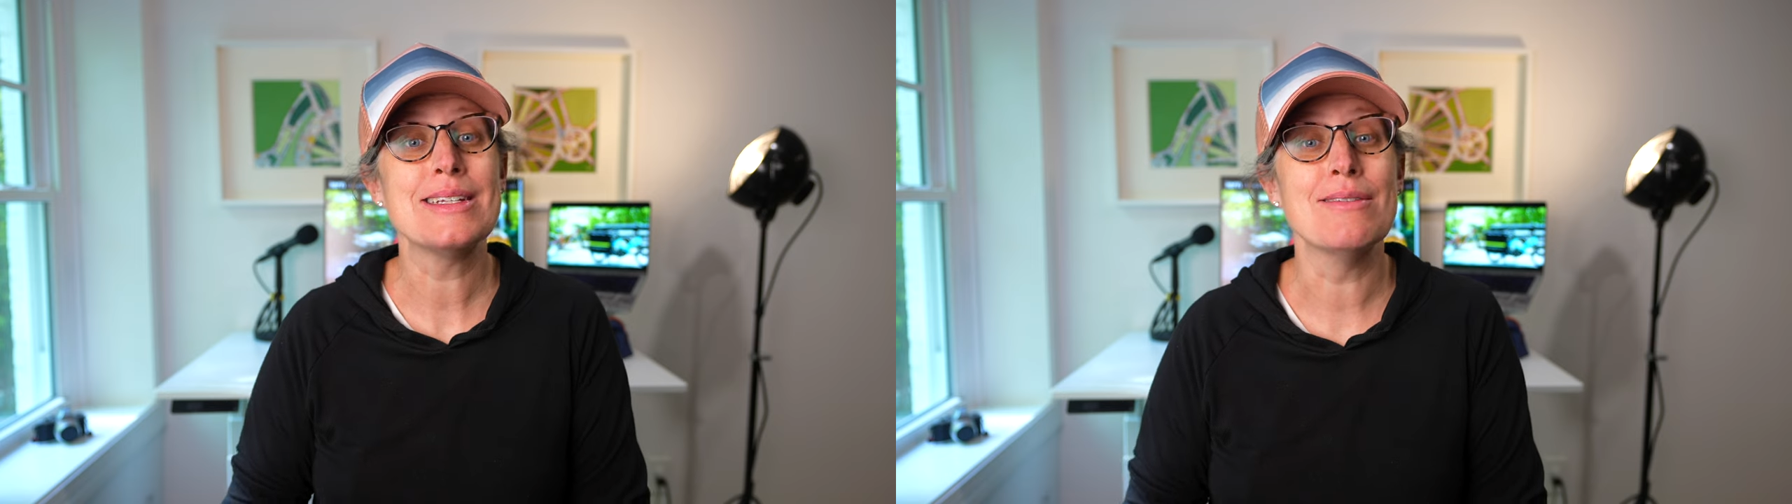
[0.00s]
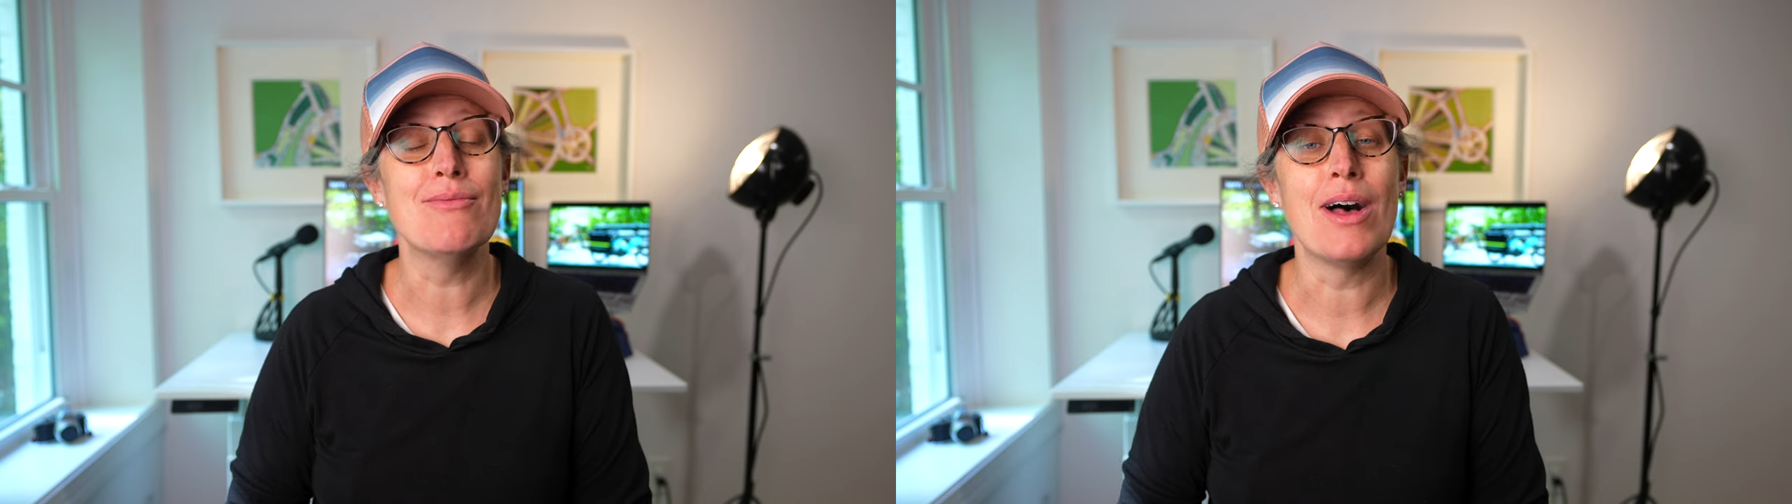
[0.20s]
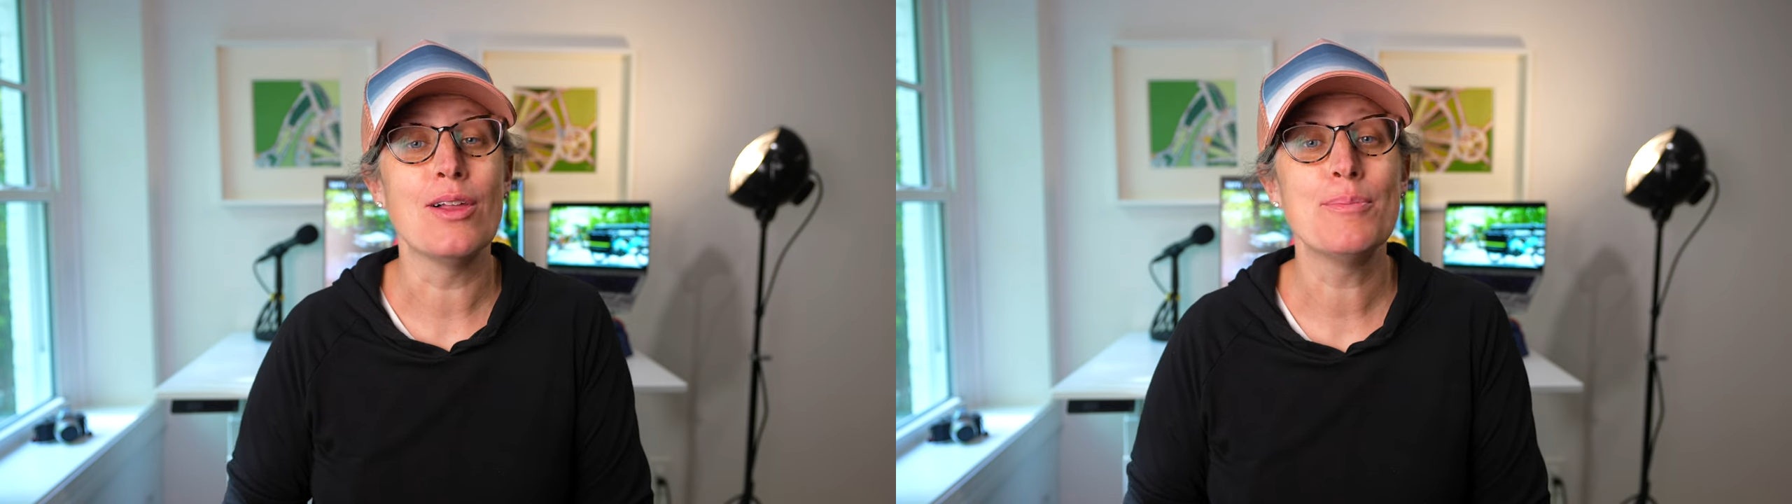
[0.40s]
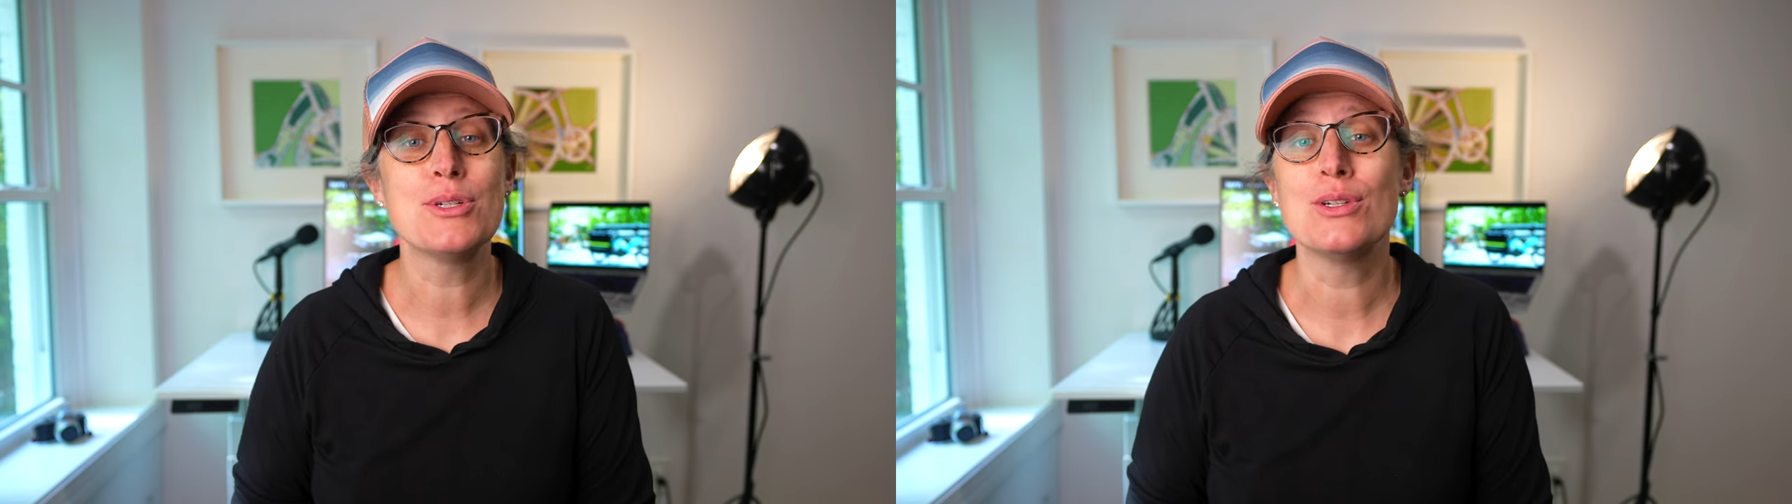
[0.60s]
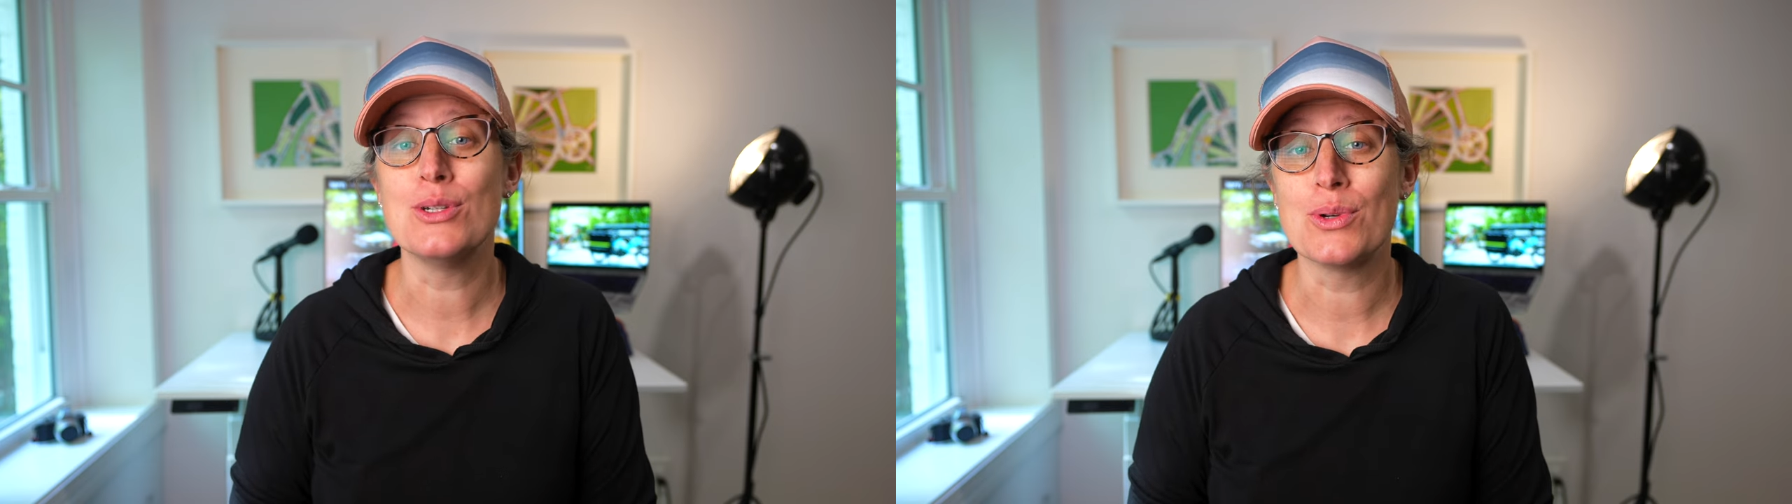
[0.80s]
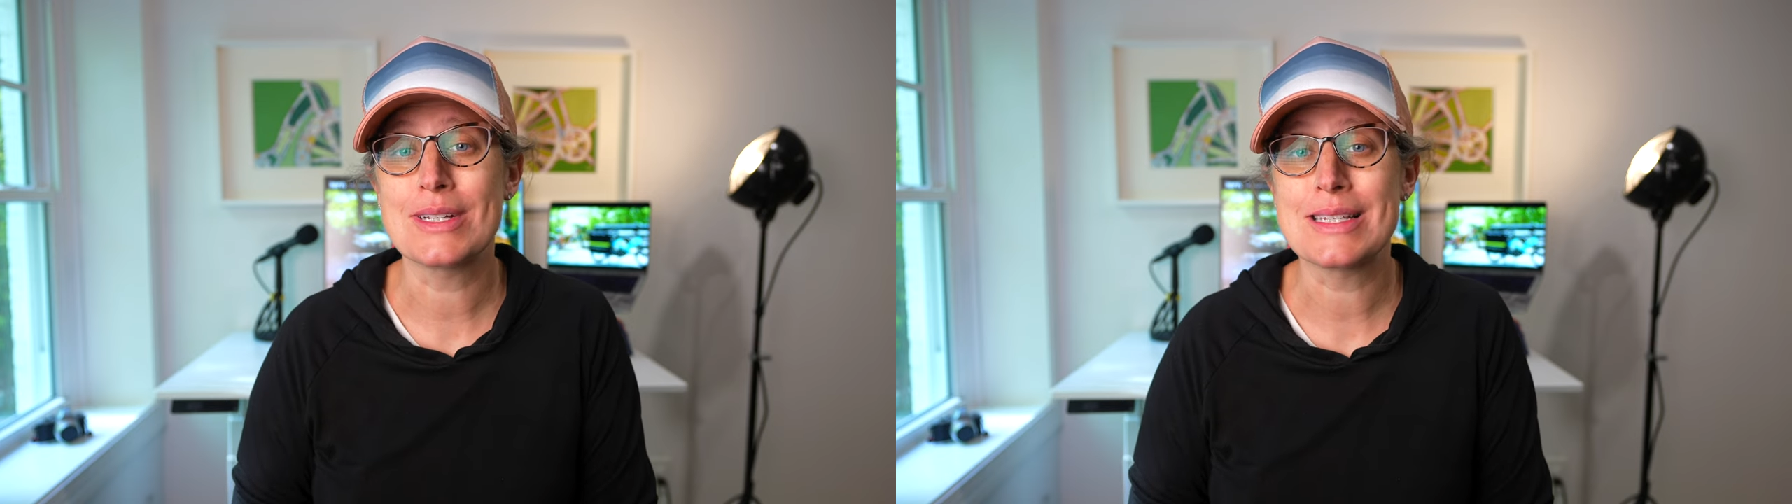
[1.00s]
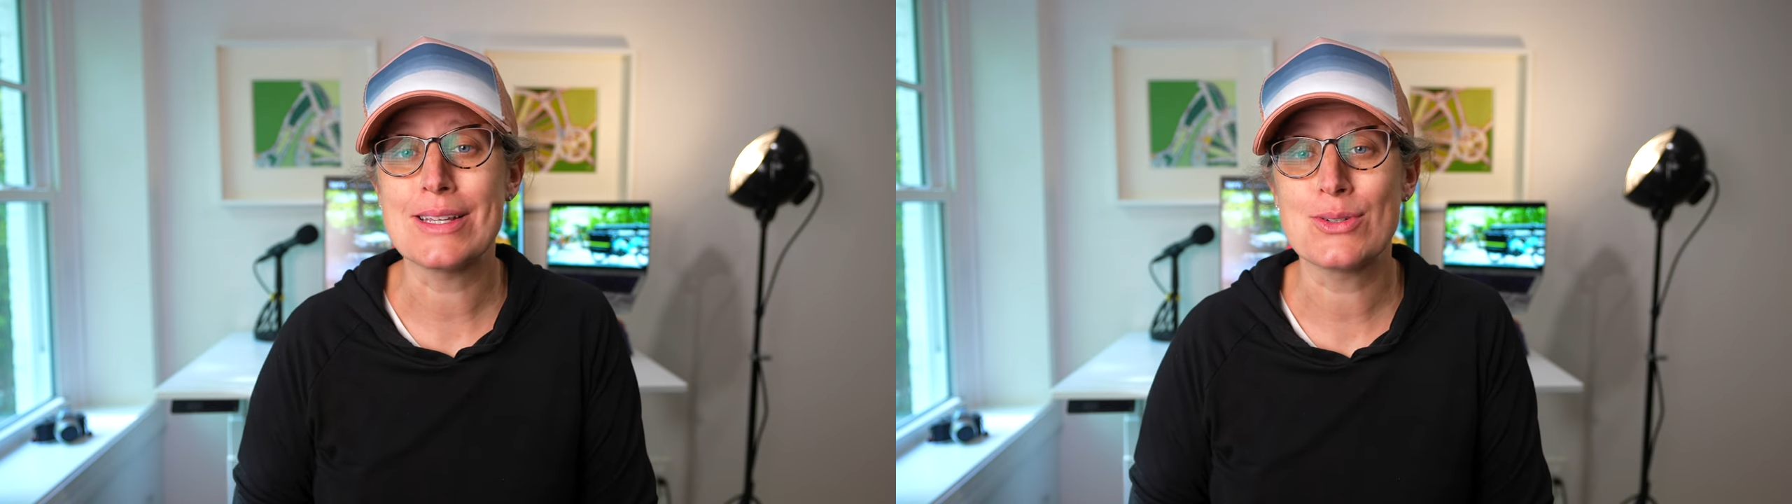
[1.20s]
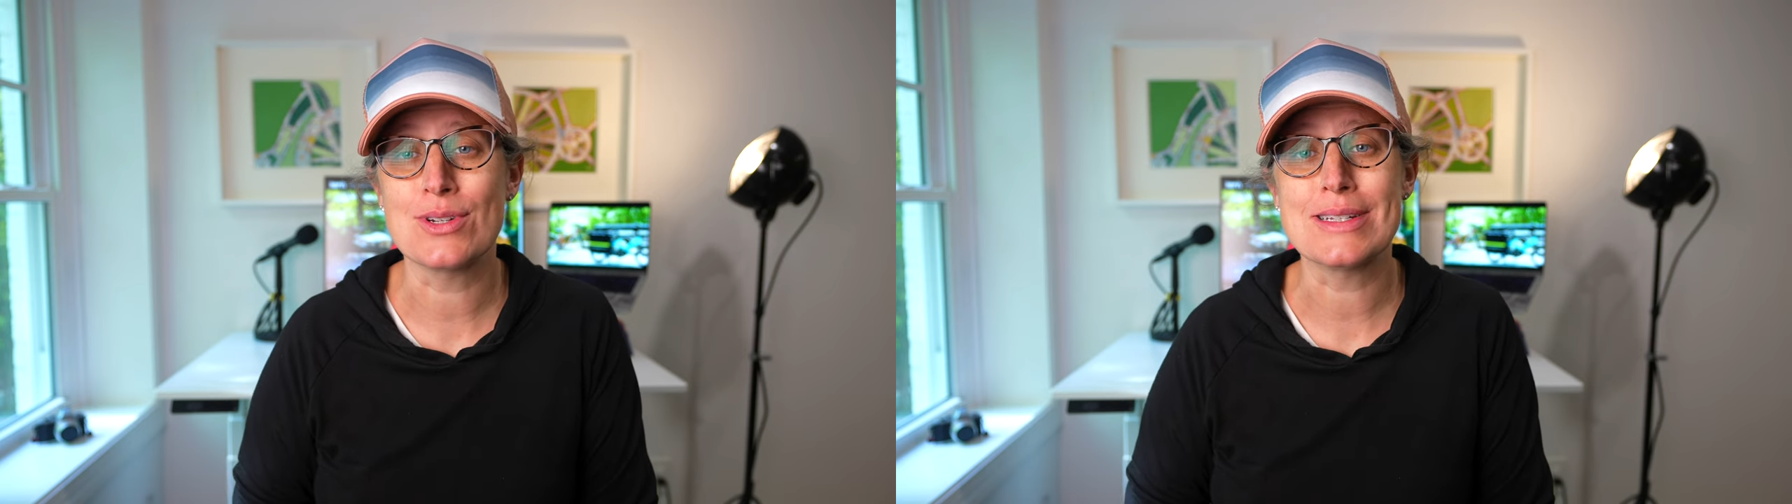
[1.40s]
developed new
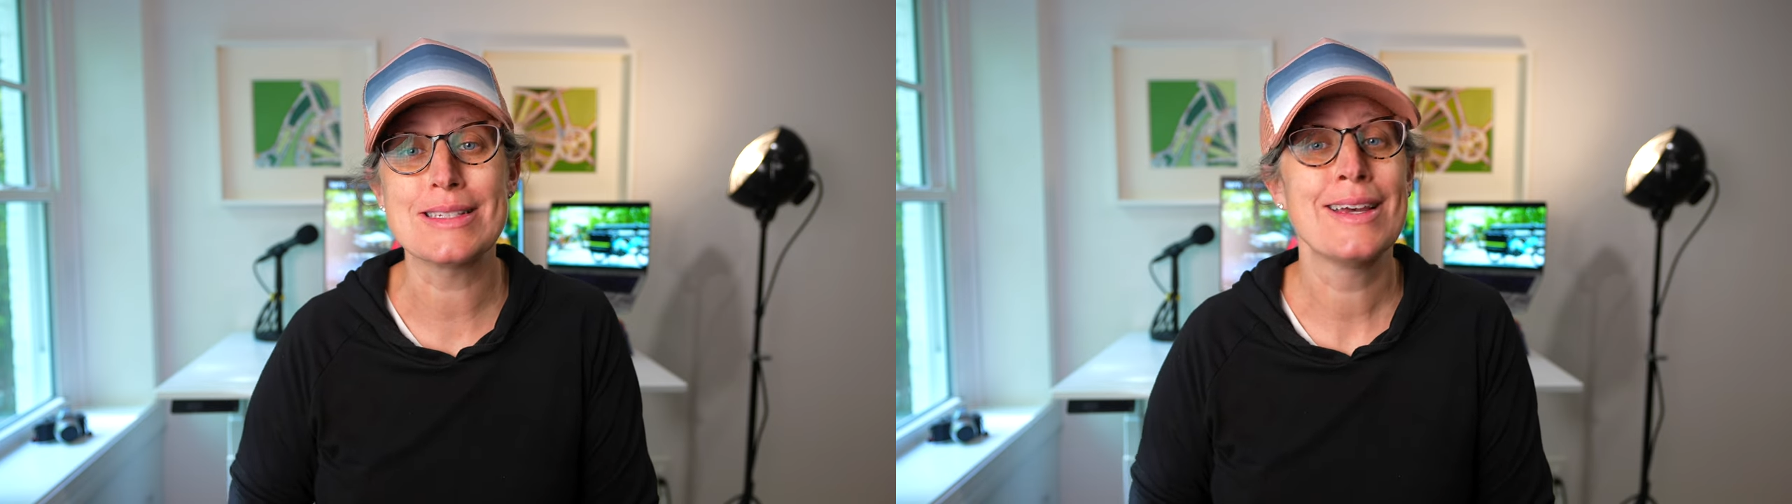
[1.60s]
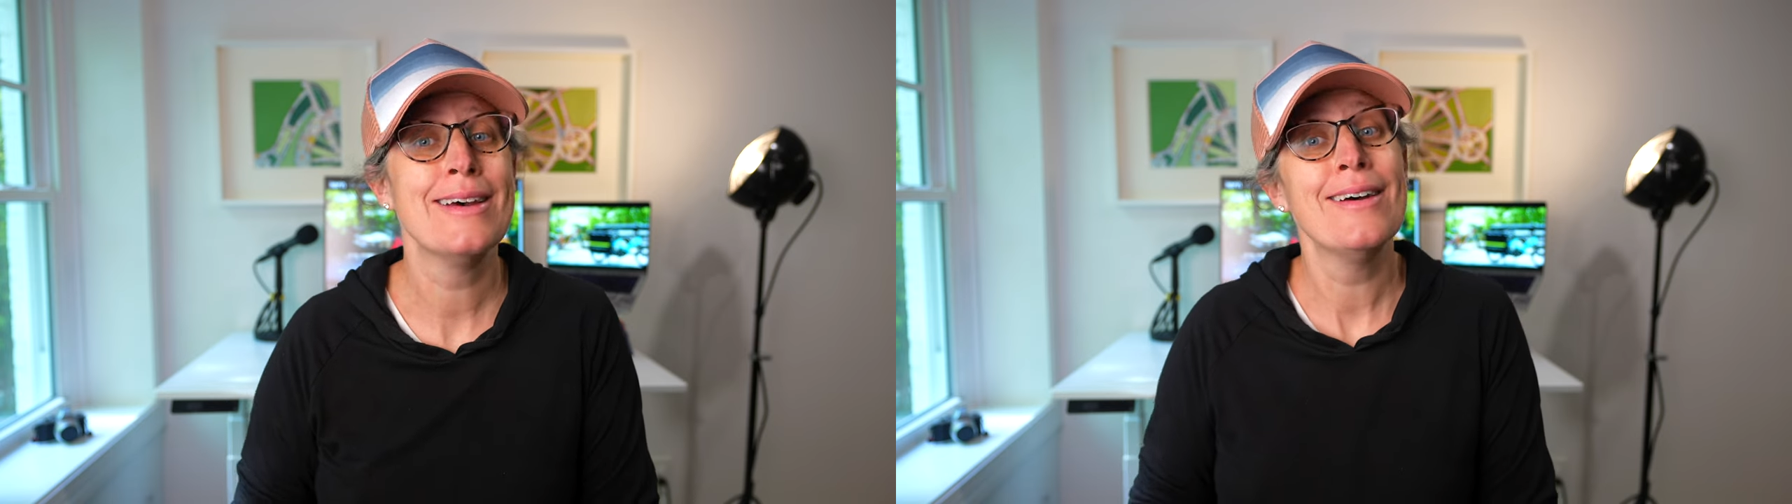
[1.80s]
accessories